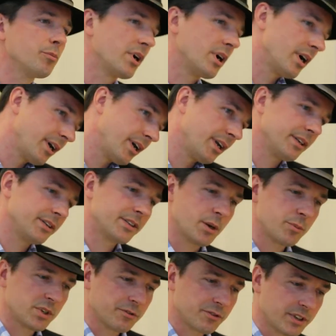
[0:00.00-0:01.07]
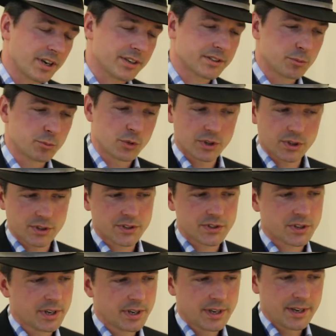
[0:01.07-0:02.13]
by TypeSafe's
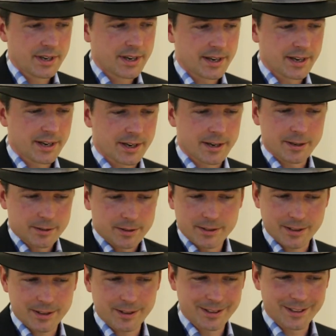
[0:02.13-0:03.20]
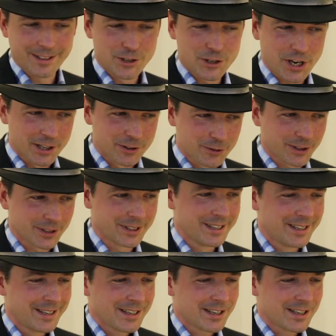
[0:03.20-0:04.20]
customers, and in general,